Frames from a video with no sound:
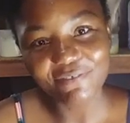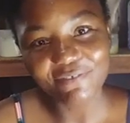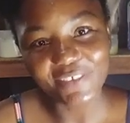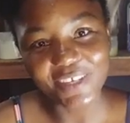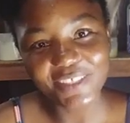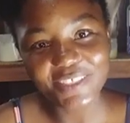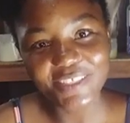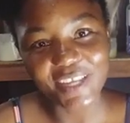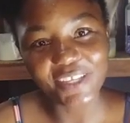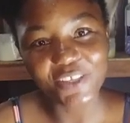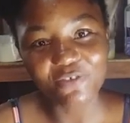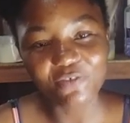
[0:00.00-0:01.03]
friends,
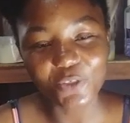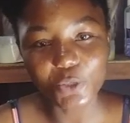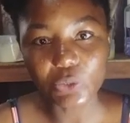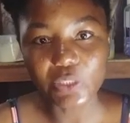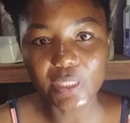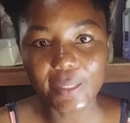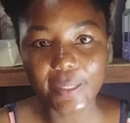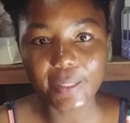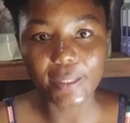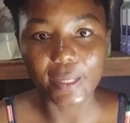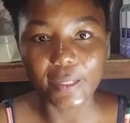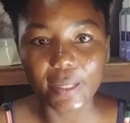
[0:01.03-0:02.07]
thank you for tuning
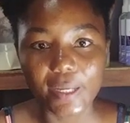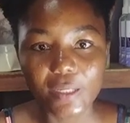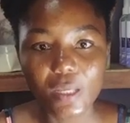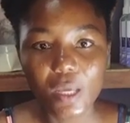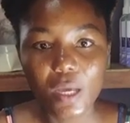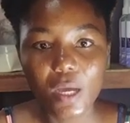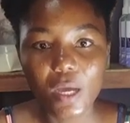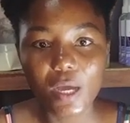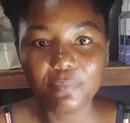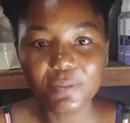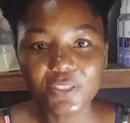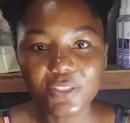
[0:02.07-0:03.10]
in again.
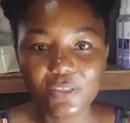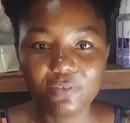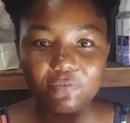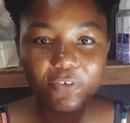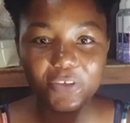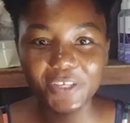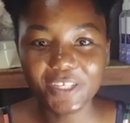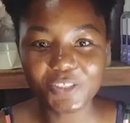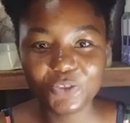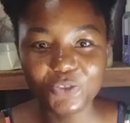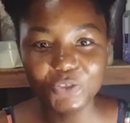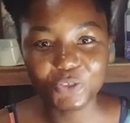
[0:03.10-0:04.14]
Please don't forget
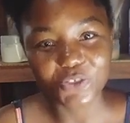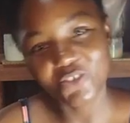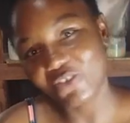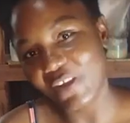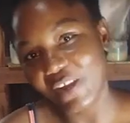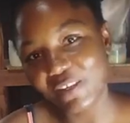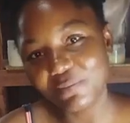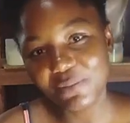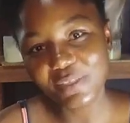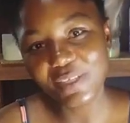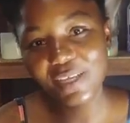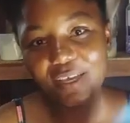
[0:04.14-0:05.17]
to subscribe,
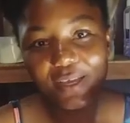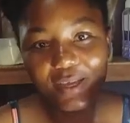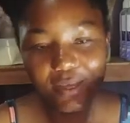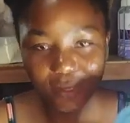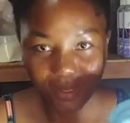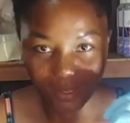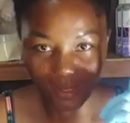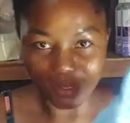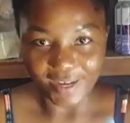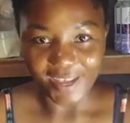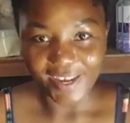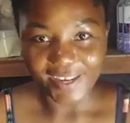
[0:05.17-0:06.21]

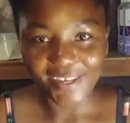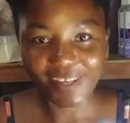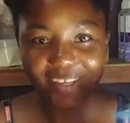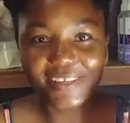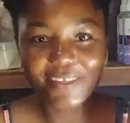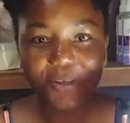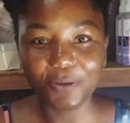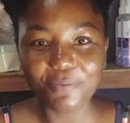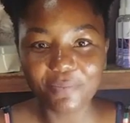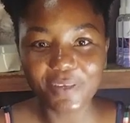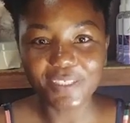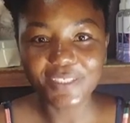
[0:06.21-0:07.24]
like,
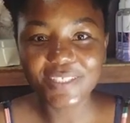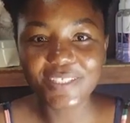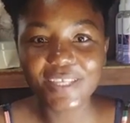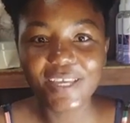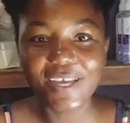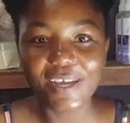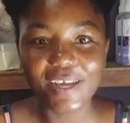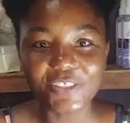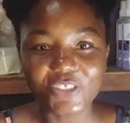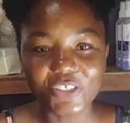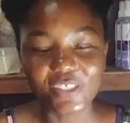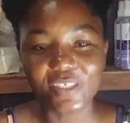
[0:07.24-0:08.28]
comment and
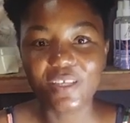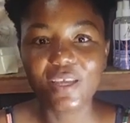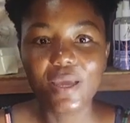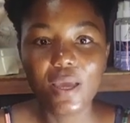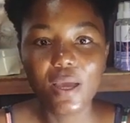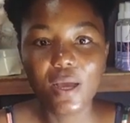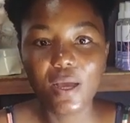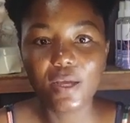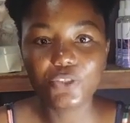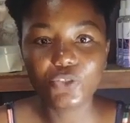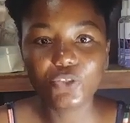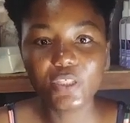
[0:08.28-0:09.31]
share.
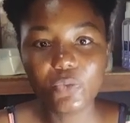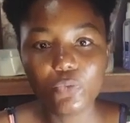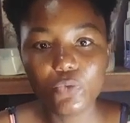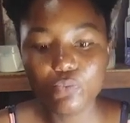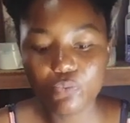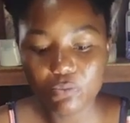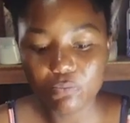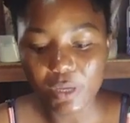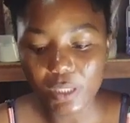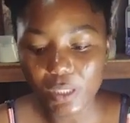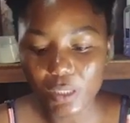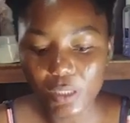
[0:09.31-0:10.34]
Today we'll be
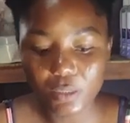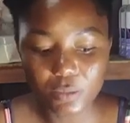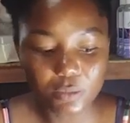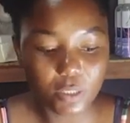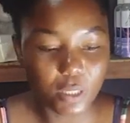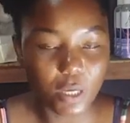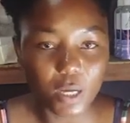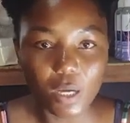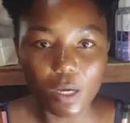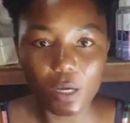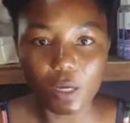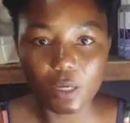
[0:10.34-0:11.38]
making
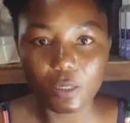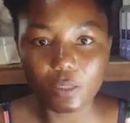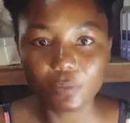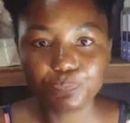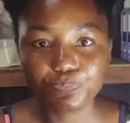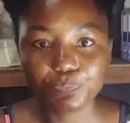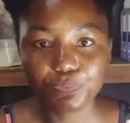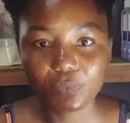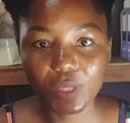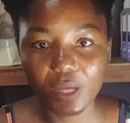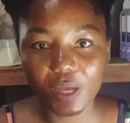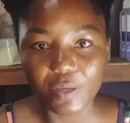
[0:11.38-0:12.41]

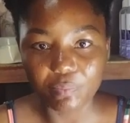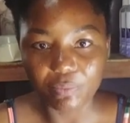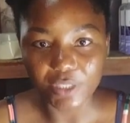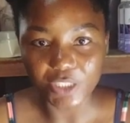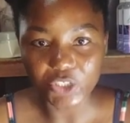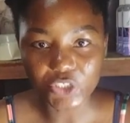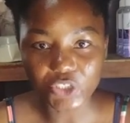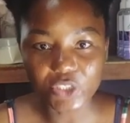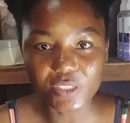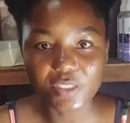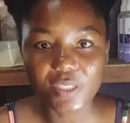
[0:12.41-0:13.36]
a bleach,